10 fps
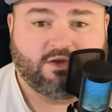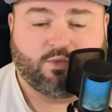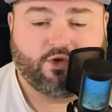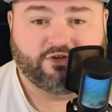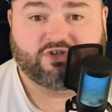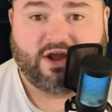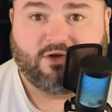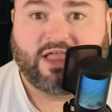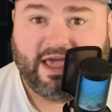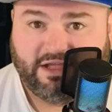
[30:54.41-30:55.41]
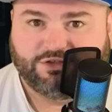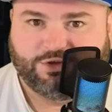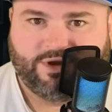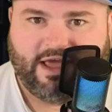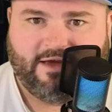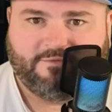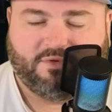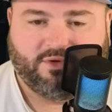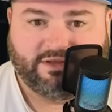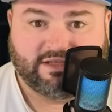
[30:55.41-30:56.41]
The Warriors are now laying 2.5
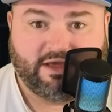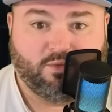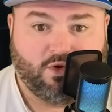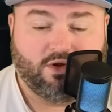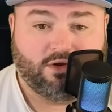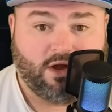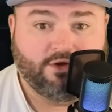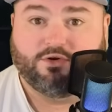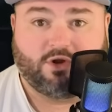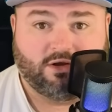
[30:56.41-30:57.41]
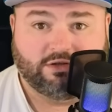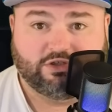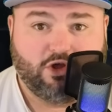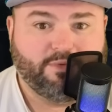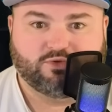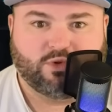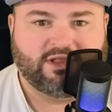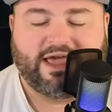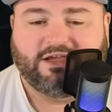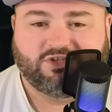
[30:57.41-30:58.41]
points. They were underdogs. Clippers were
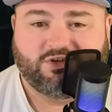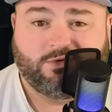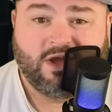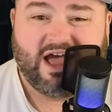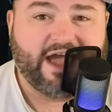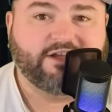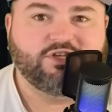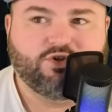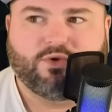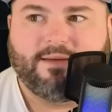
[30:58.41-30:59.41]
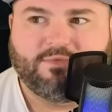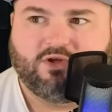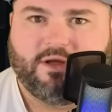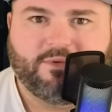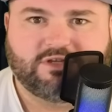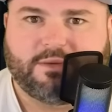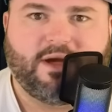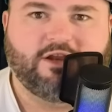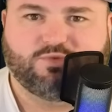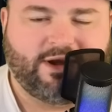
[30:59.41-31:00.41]
laying 2. I actually grabbed the Clippers at
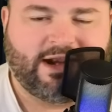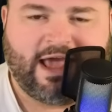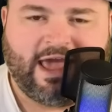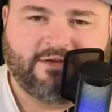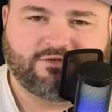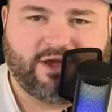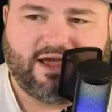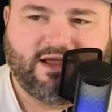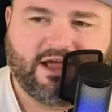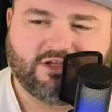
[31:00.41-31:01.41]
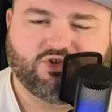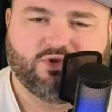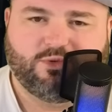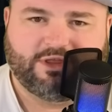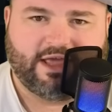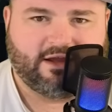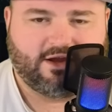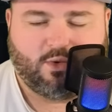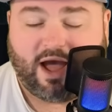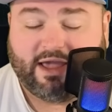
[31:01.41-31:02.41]
-1.5, so I kind of got screwed with that
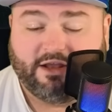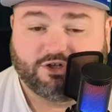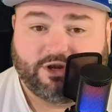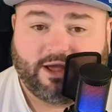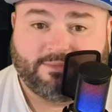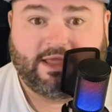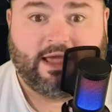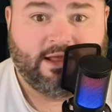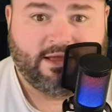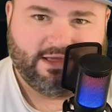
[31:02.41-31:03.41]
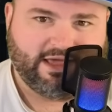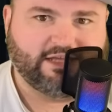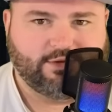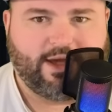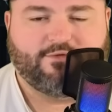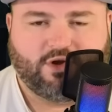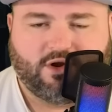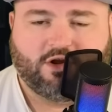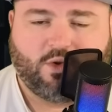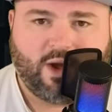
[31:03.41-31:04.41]
Kawhi injury update. In case you haven't
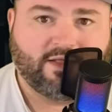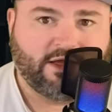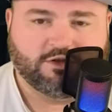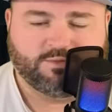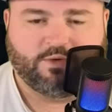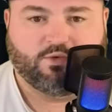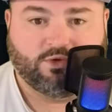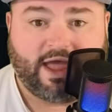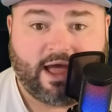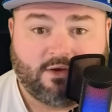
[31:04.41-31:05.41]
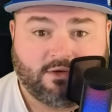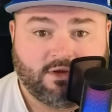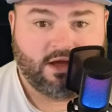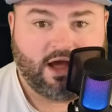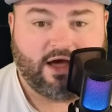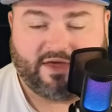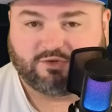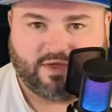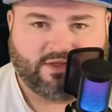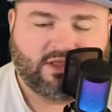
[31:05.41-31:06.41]
heard, Kawhi Leonard's been ruled out.
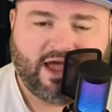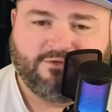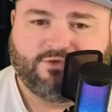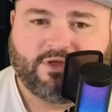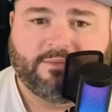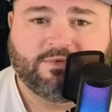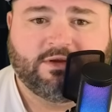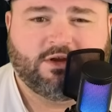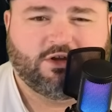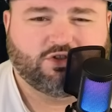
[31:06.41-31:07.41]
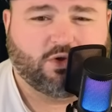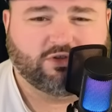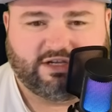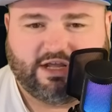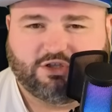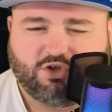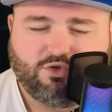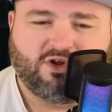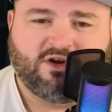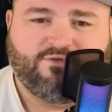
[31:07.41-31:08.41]
That's why the line flipped. Total sitting at
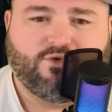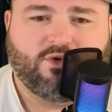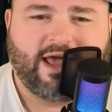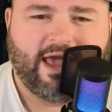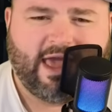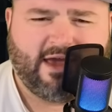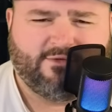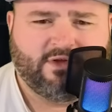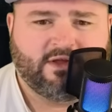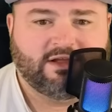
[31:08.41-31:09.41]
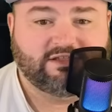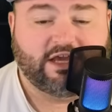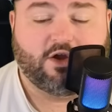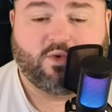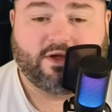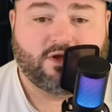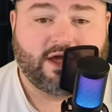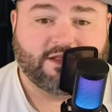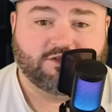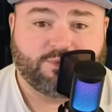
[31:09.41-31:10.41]
234.5. Let's take a quick look
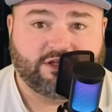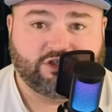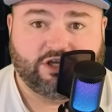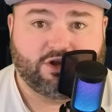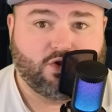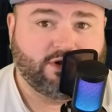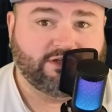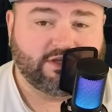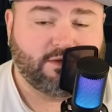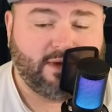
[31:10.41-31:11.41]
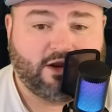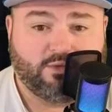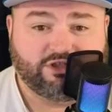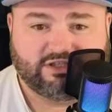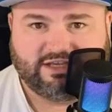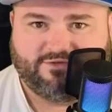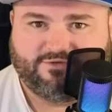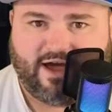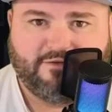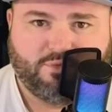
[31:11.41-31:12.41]
at the spreadsheet. And according to the model, we should see a
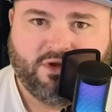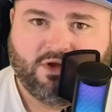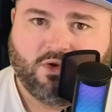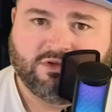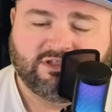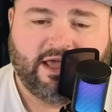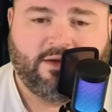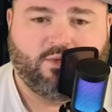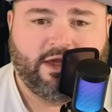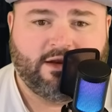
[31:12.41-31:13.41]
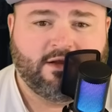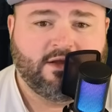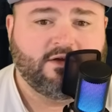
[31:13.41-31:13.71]
5-point Golden State win.